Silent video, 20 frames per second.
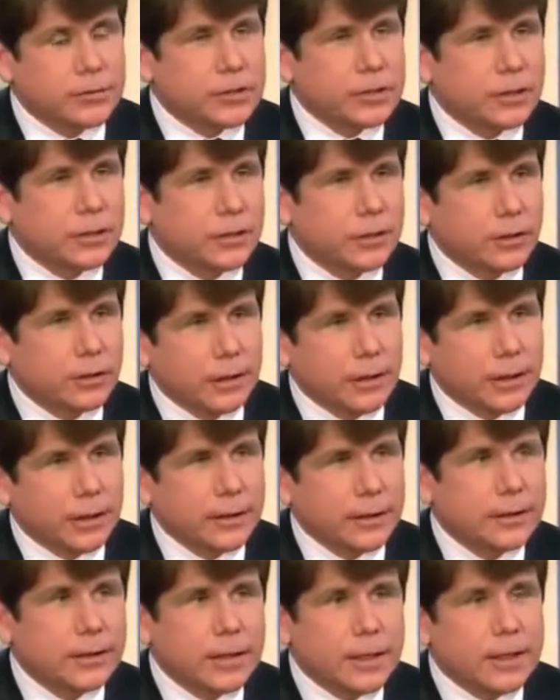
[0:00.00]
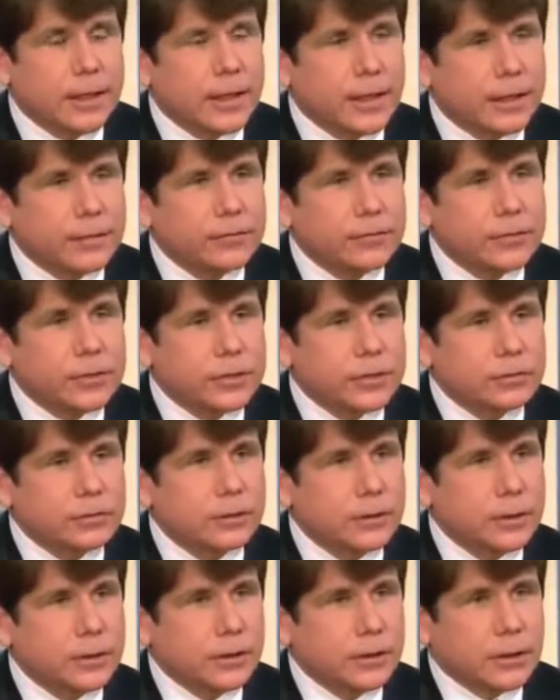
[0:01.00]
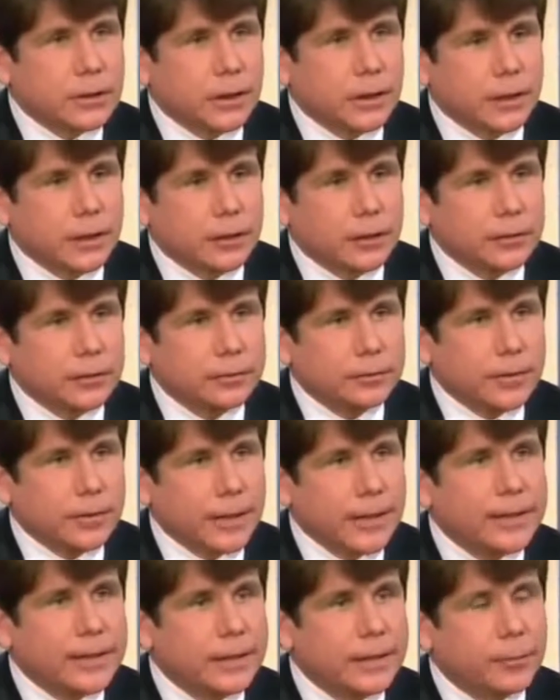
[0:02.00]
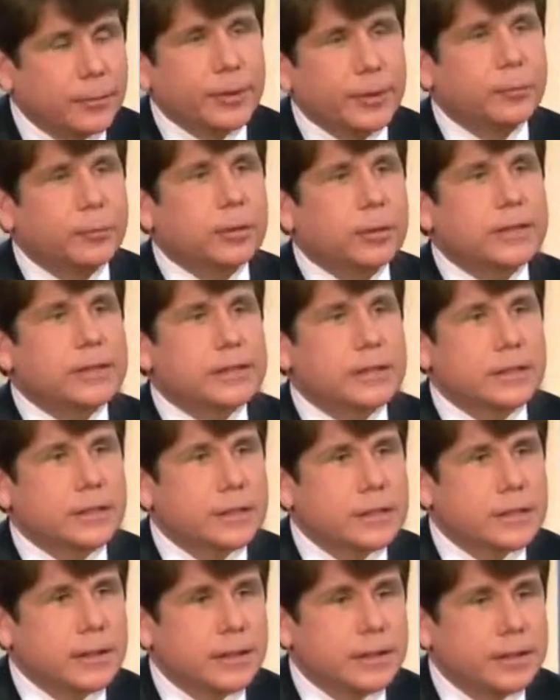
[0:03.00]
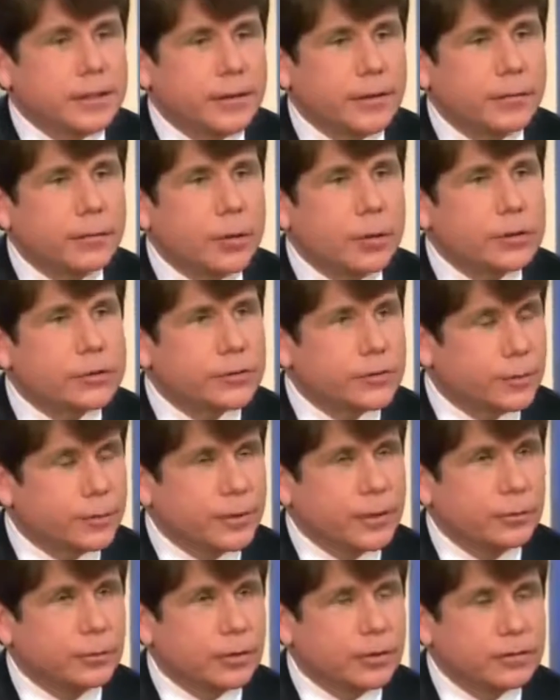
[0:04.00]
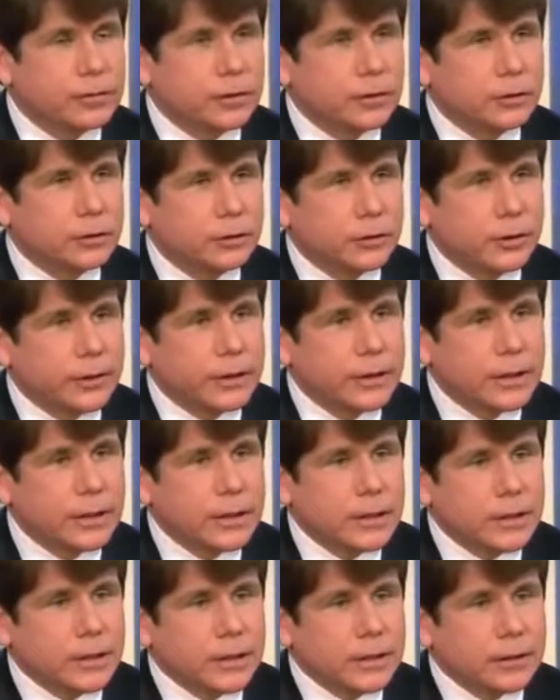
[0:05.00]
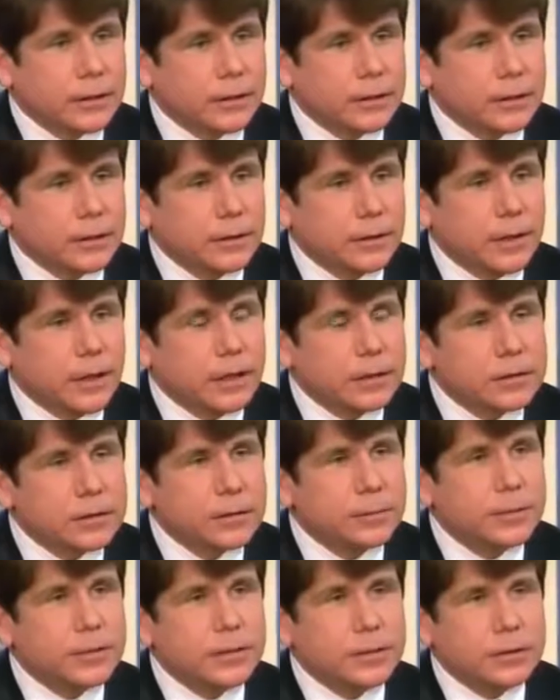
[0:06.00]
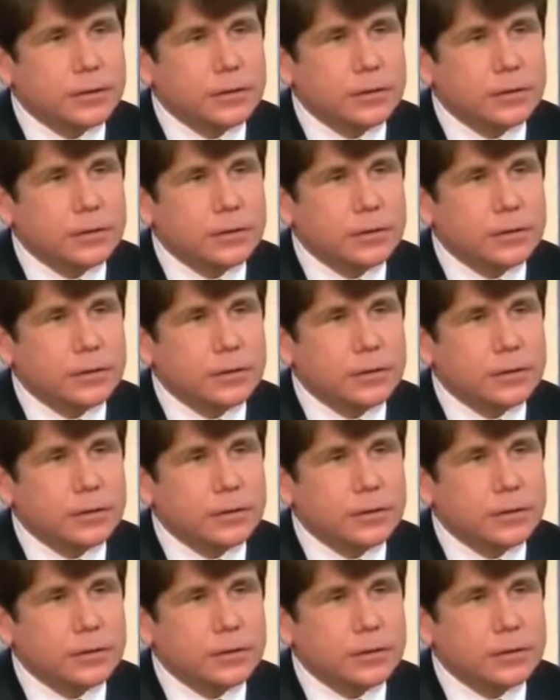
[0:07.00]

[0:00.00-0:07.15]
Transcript: was an underlying effort to end up in a place that did the most for the people of Illinois. The ultimate